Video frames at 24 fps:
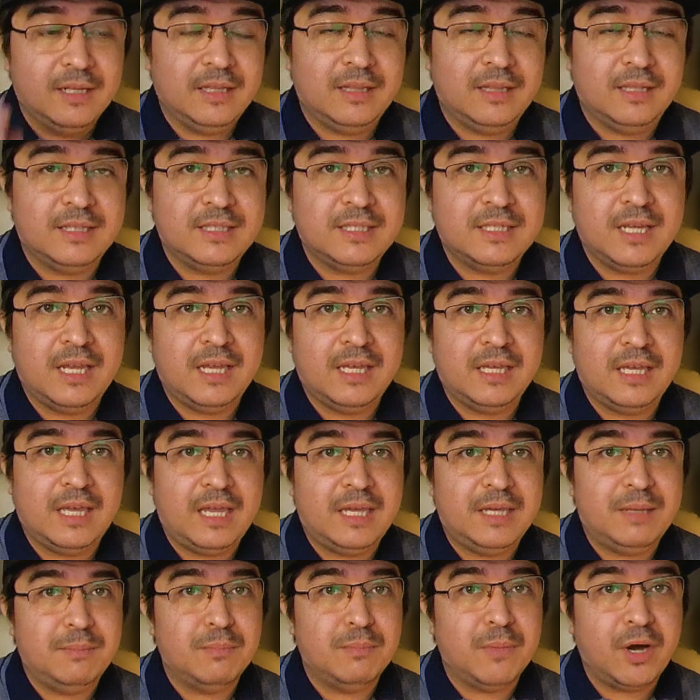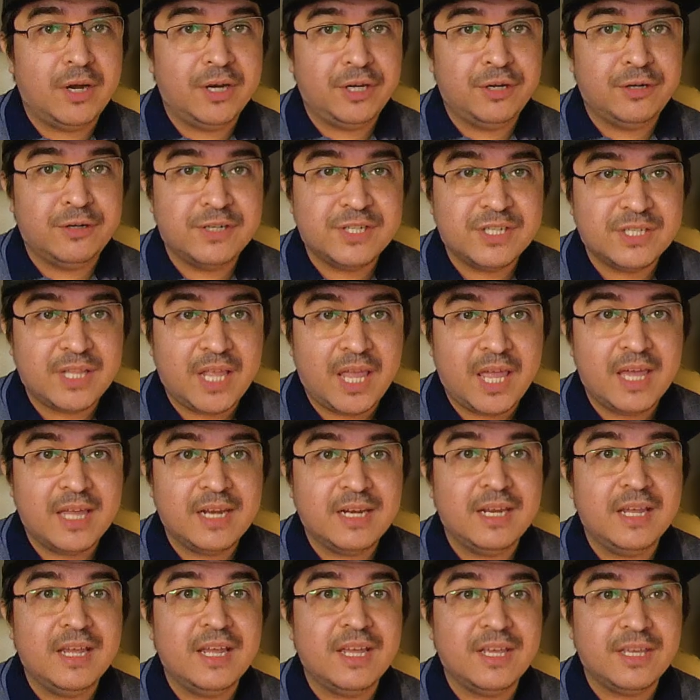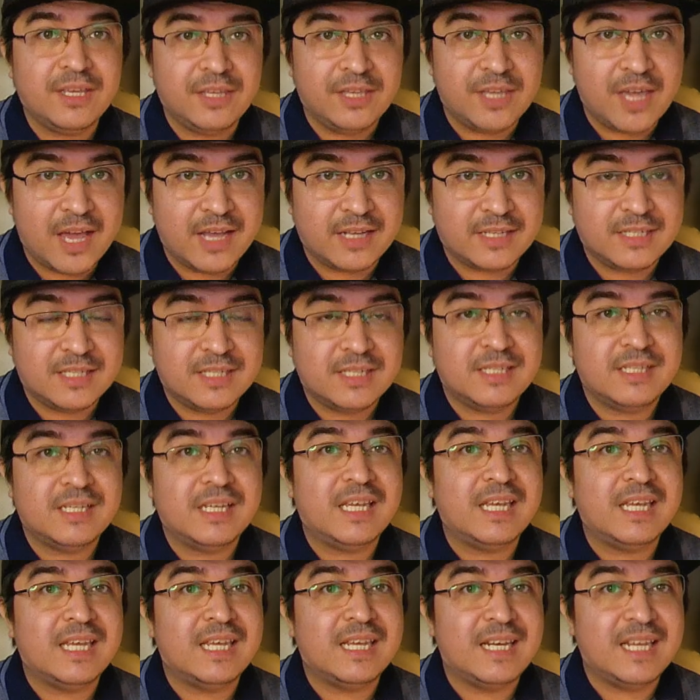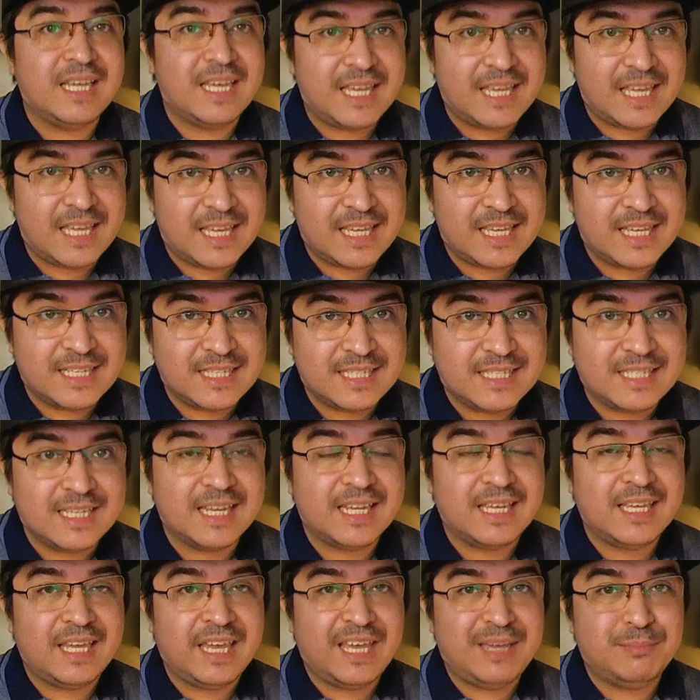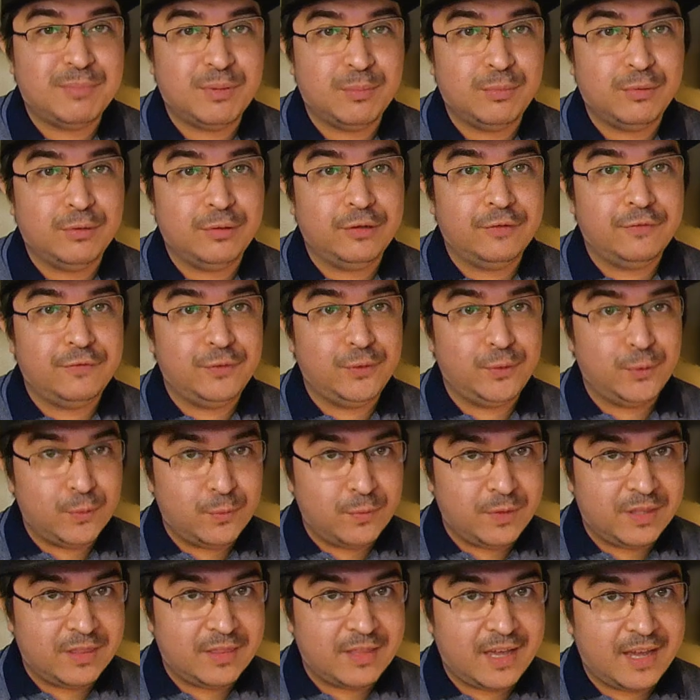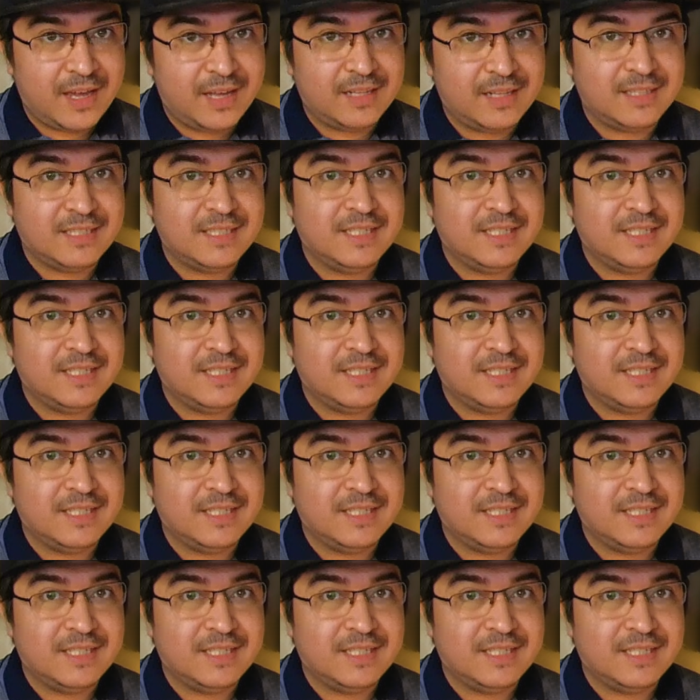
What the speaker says: let's say, a monitor stand, yes, it is capable of doing that.